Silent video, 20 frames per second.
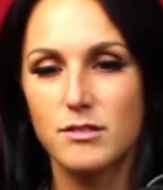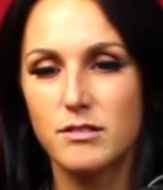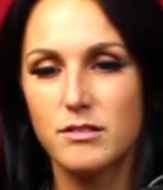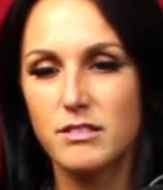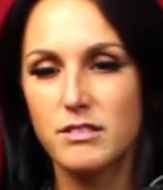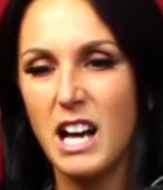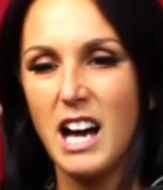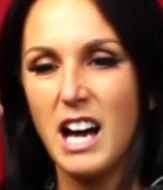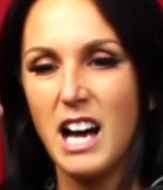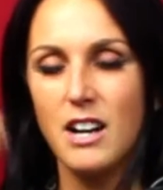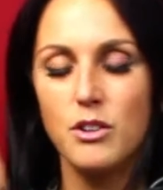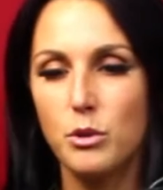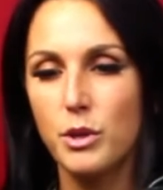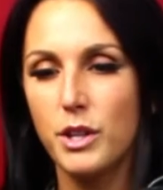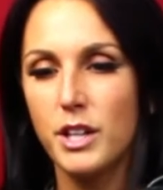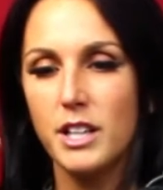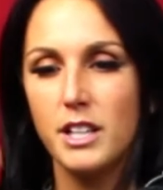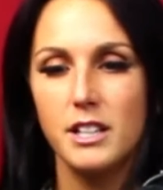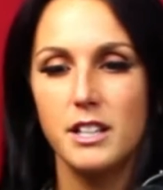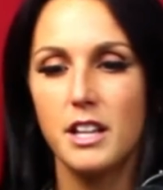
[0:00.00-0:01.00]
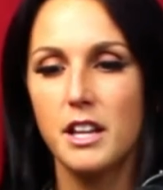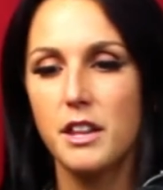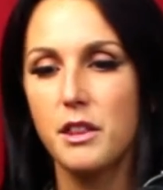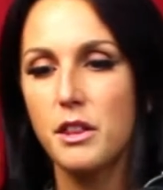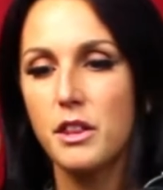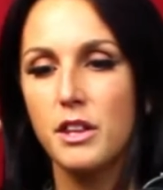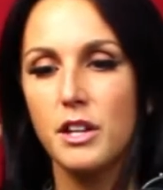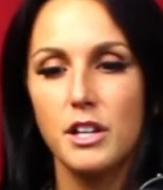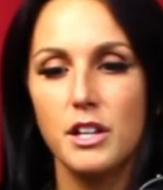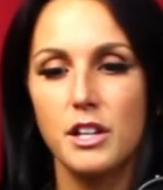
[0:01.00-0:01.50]
I don't know,
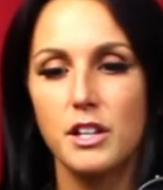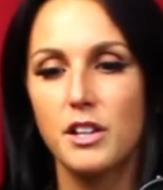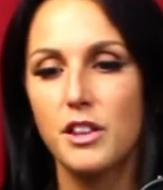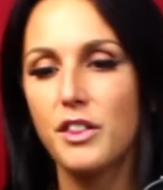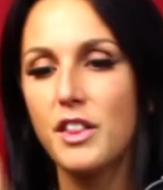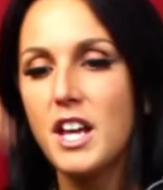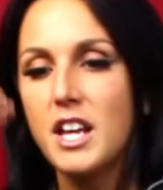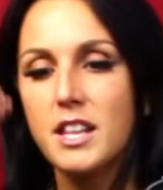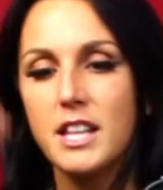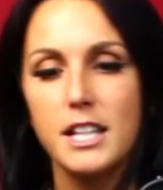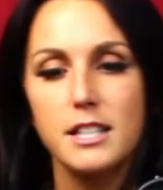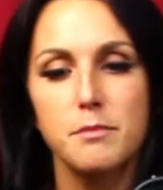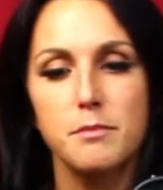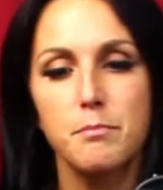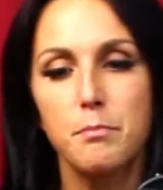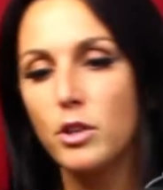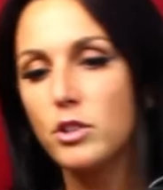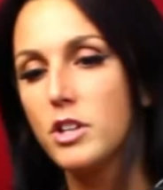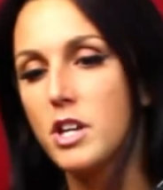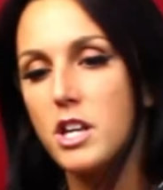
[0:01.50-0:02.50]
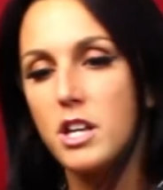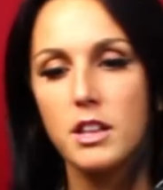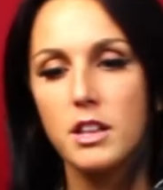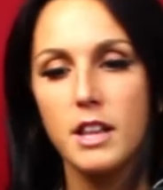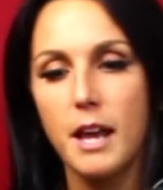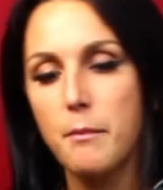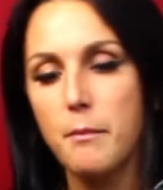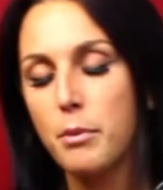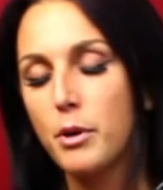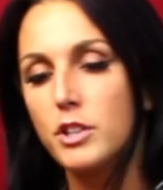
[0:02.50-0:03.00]
the thing that's pulling
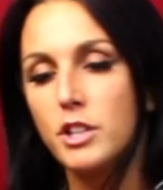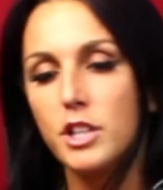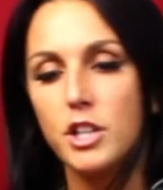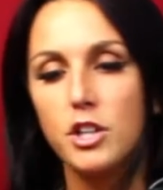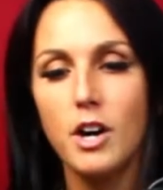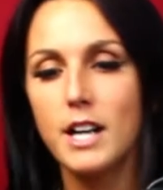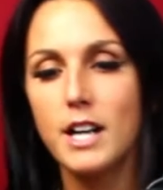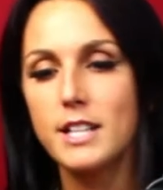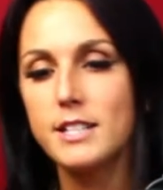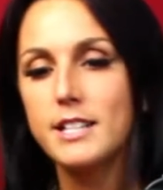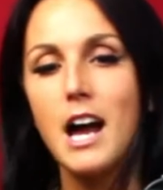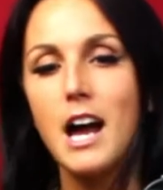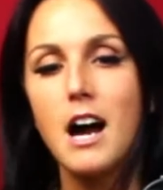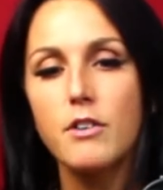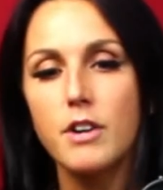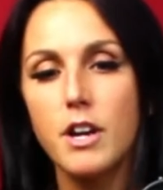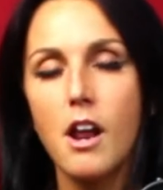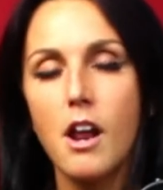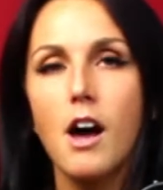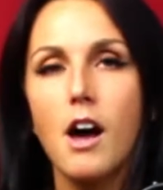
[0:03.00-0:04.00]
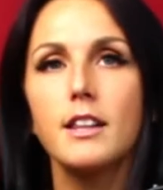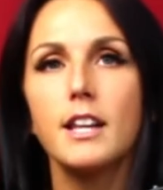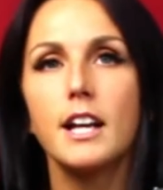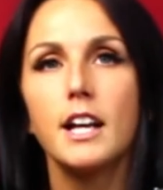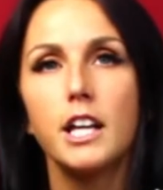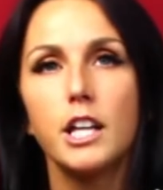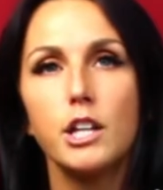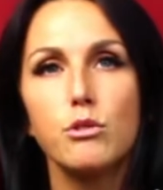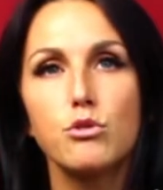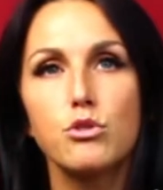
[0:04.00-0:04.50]
you guys down and not
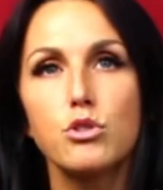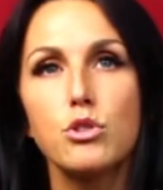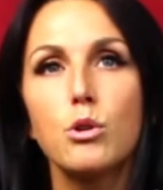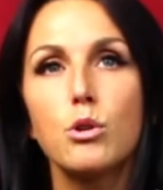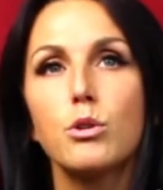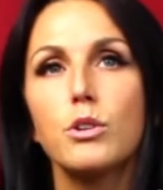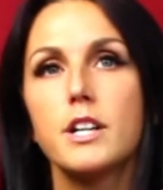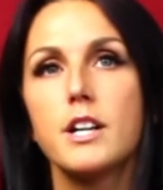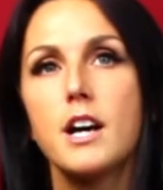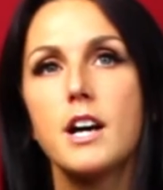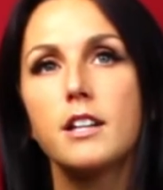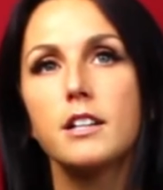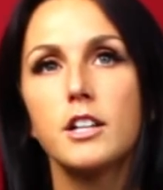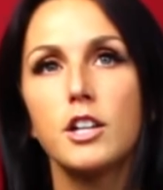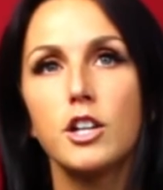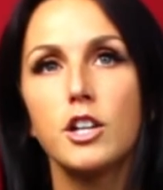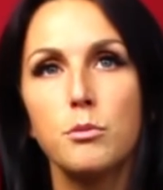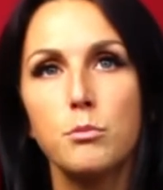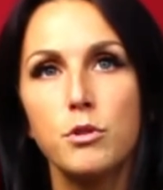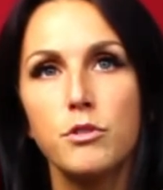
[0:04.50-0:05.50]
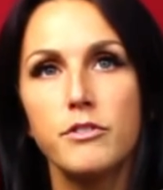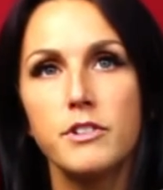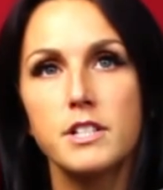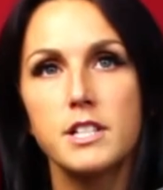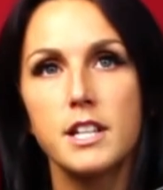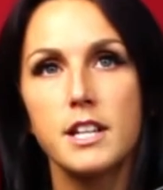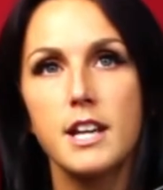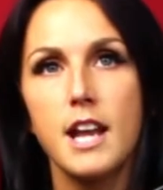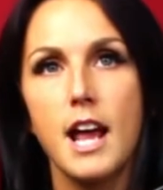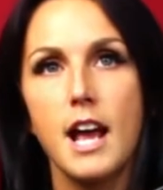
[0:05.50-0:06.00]
letting you soar, not letting you move into
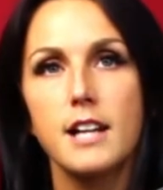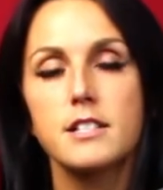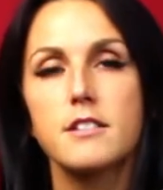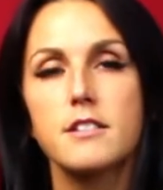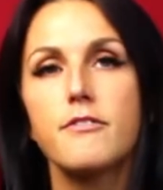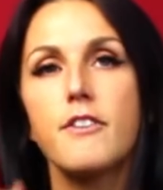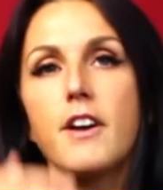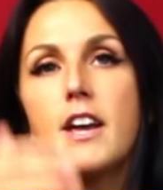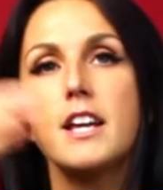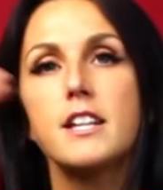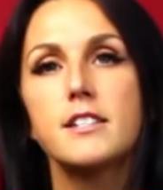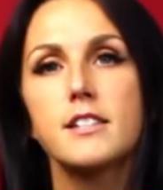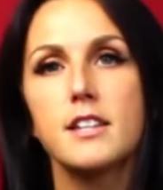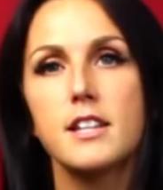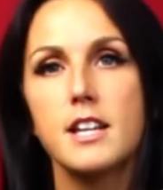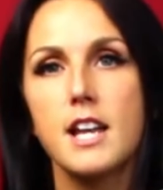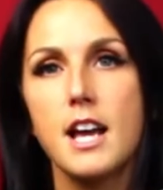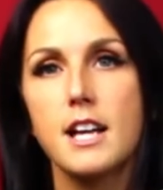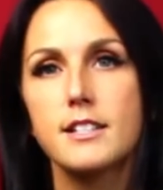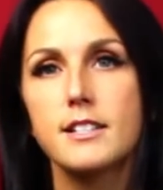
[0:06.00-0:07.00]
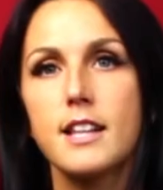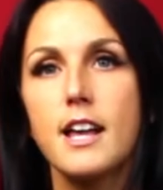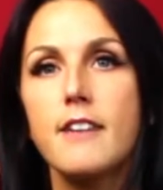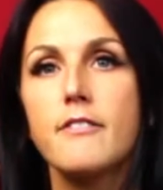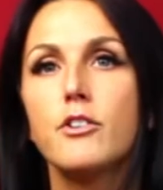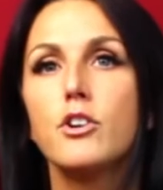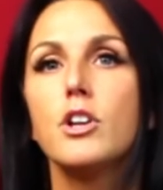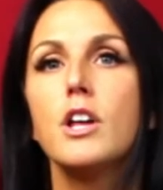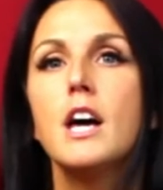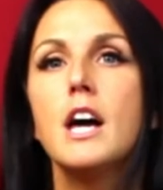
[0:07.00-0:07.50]
the next phase and the next
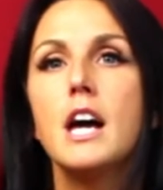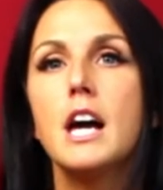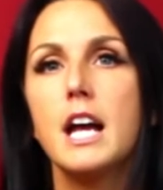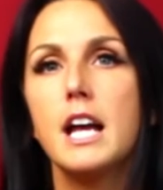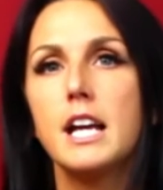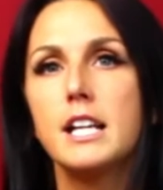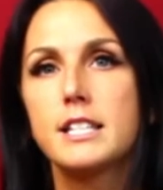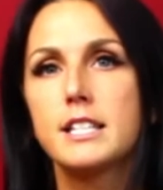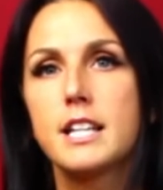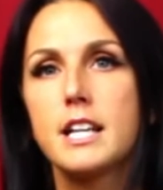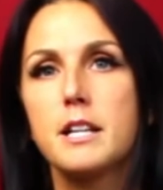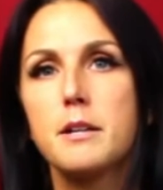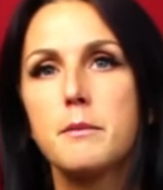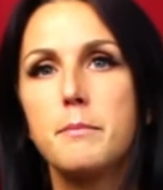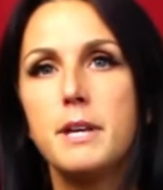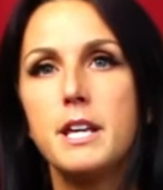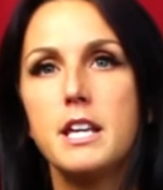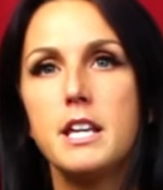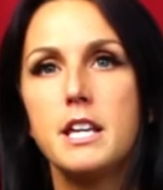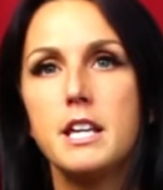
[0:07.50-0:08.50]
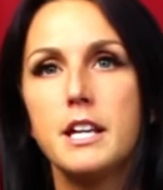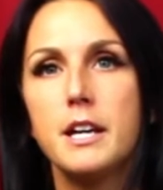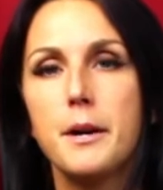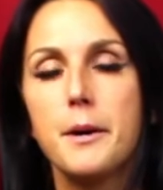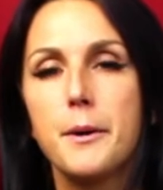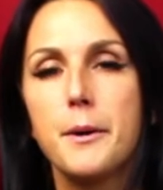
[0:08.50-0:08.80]
level is going to be